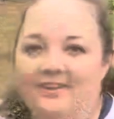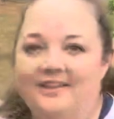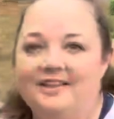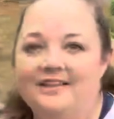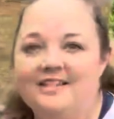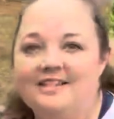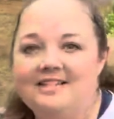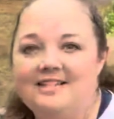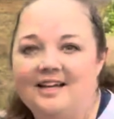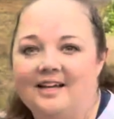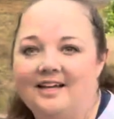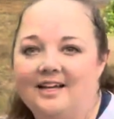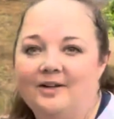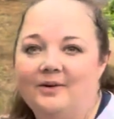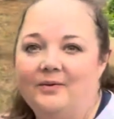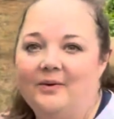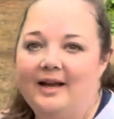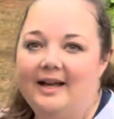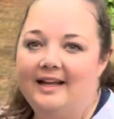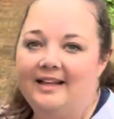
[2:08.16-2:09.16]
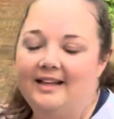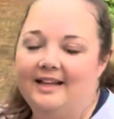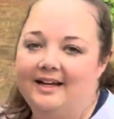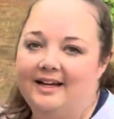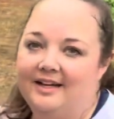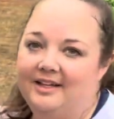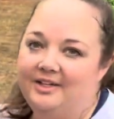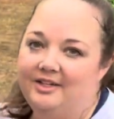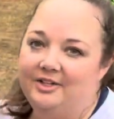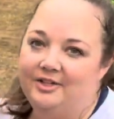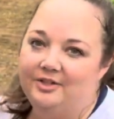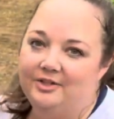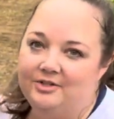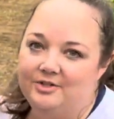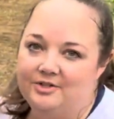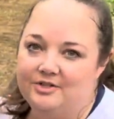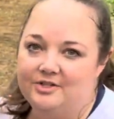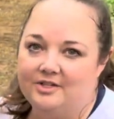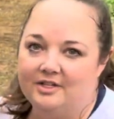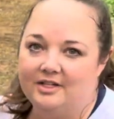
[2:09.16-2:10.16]
the second way that I
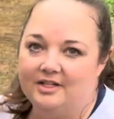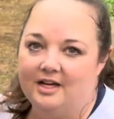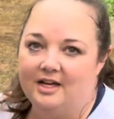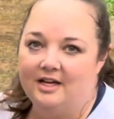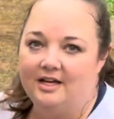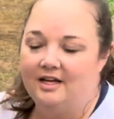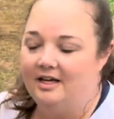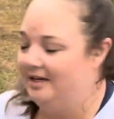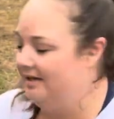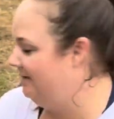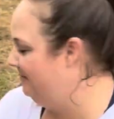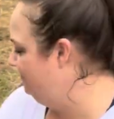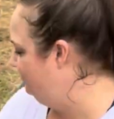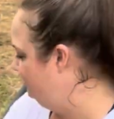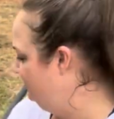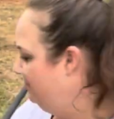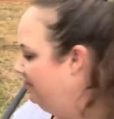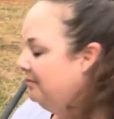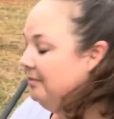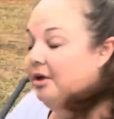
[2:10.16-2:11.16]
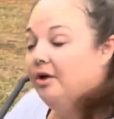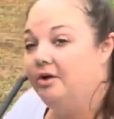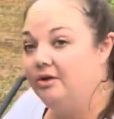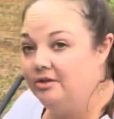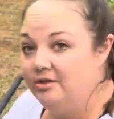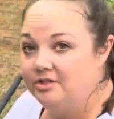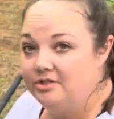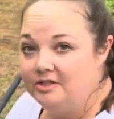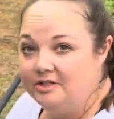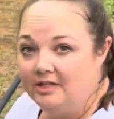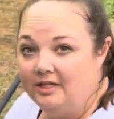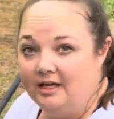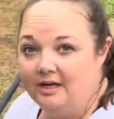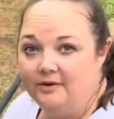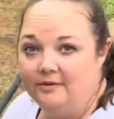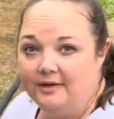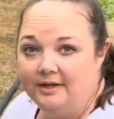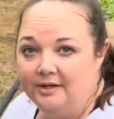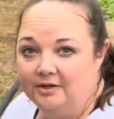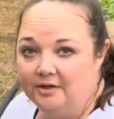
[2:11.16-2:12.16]
use mulch
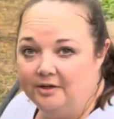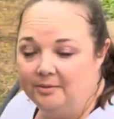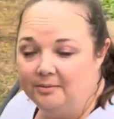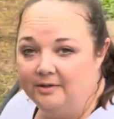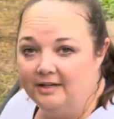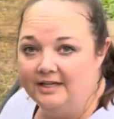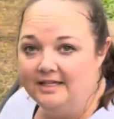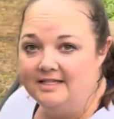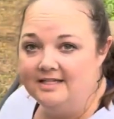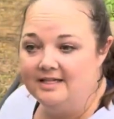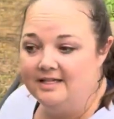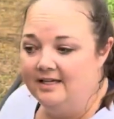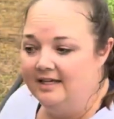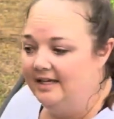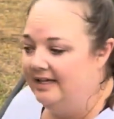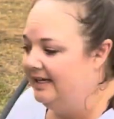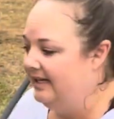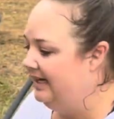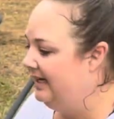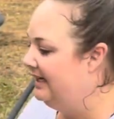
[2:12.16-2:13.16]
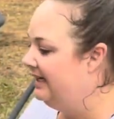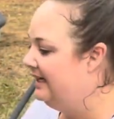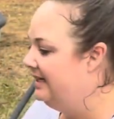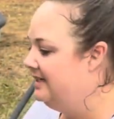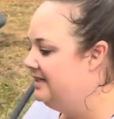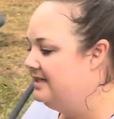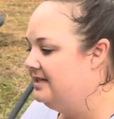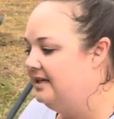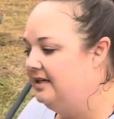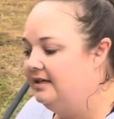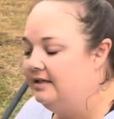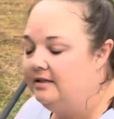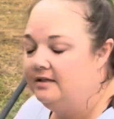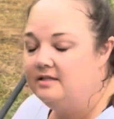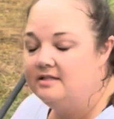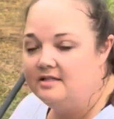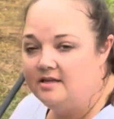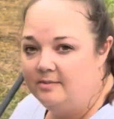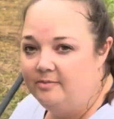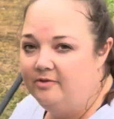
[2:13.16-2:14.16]
around our place is in
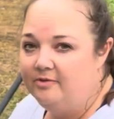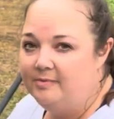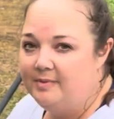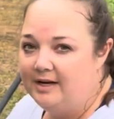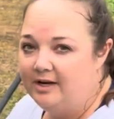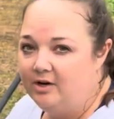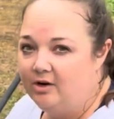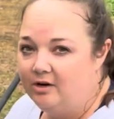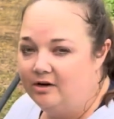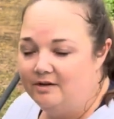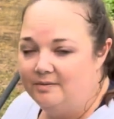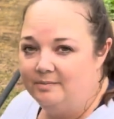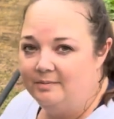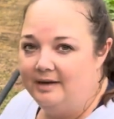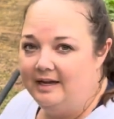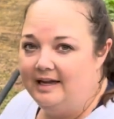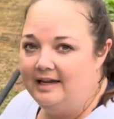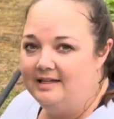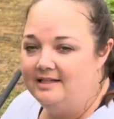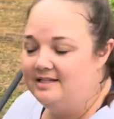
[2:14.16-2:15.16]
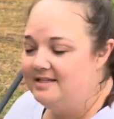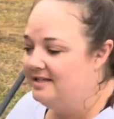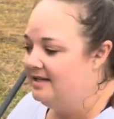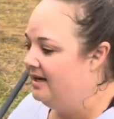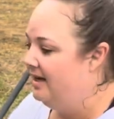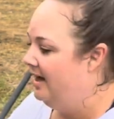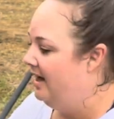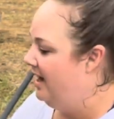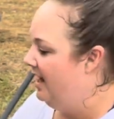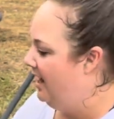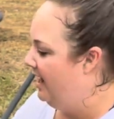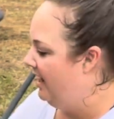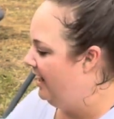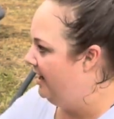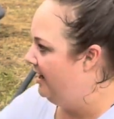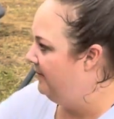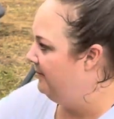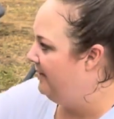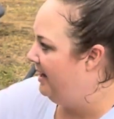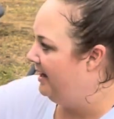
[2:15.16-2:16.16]
some of my garden beds.
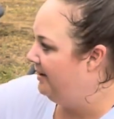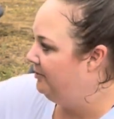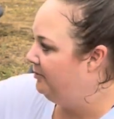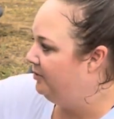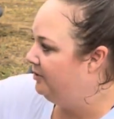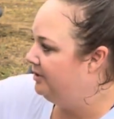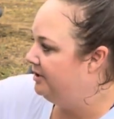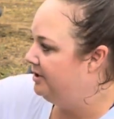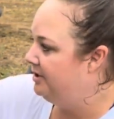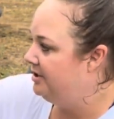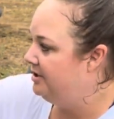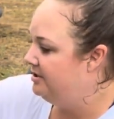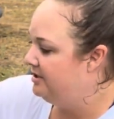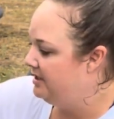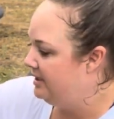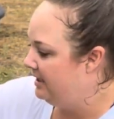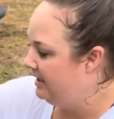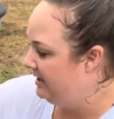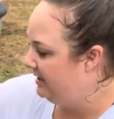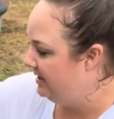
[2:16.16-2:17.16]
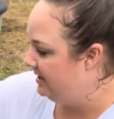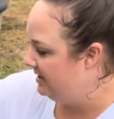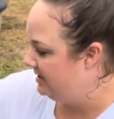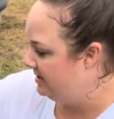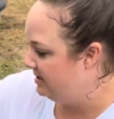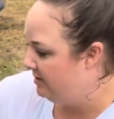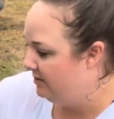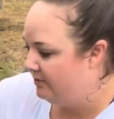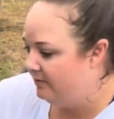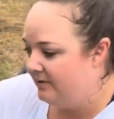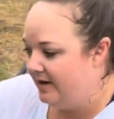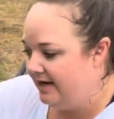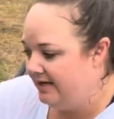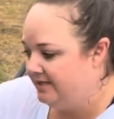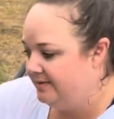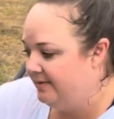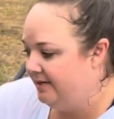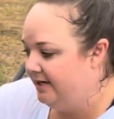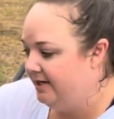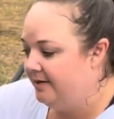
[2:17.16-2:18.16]
I'm going to use it in this
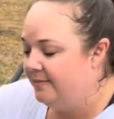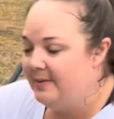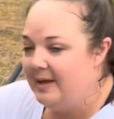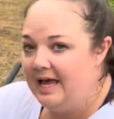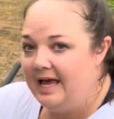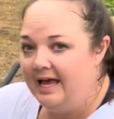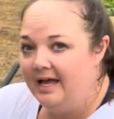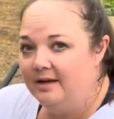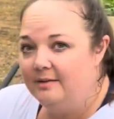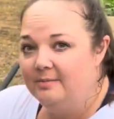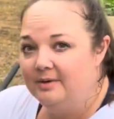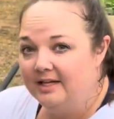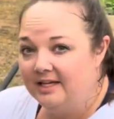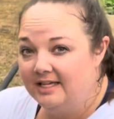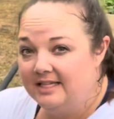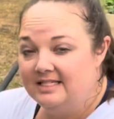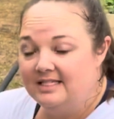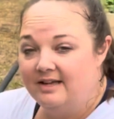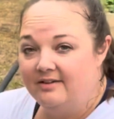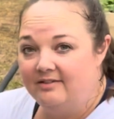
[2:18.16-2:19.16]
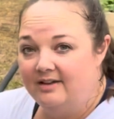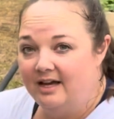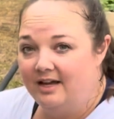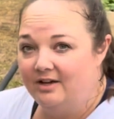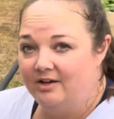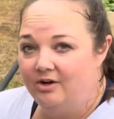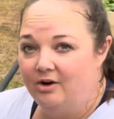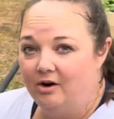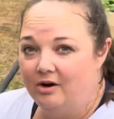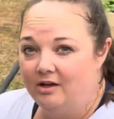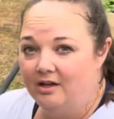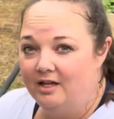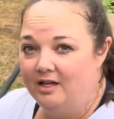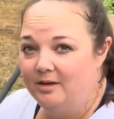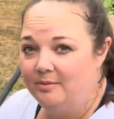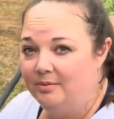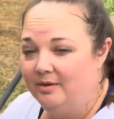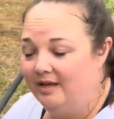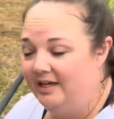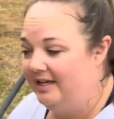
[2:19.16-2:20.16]
raspberry bed because I've got garlic
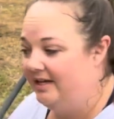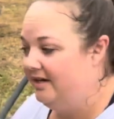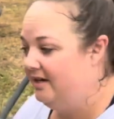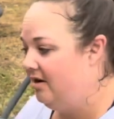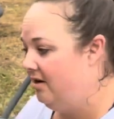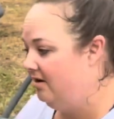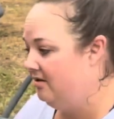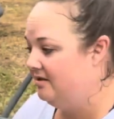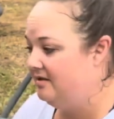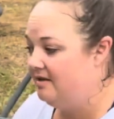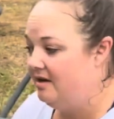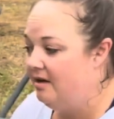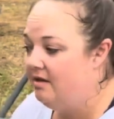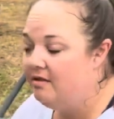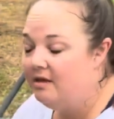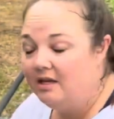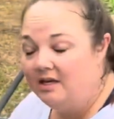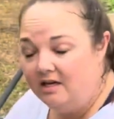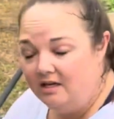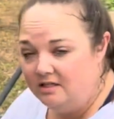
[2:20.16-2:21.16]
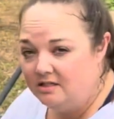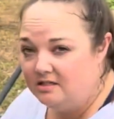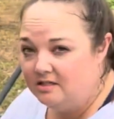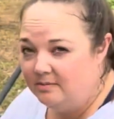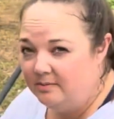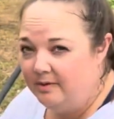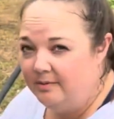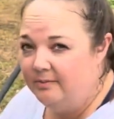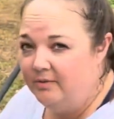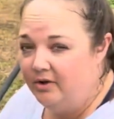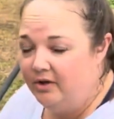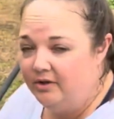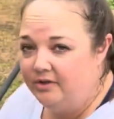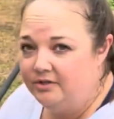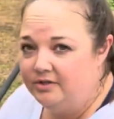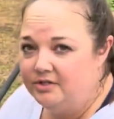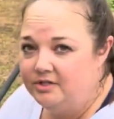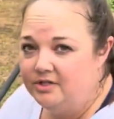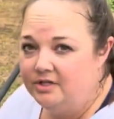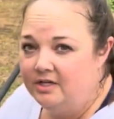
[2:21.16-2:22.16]
planted also that needs to be mulched.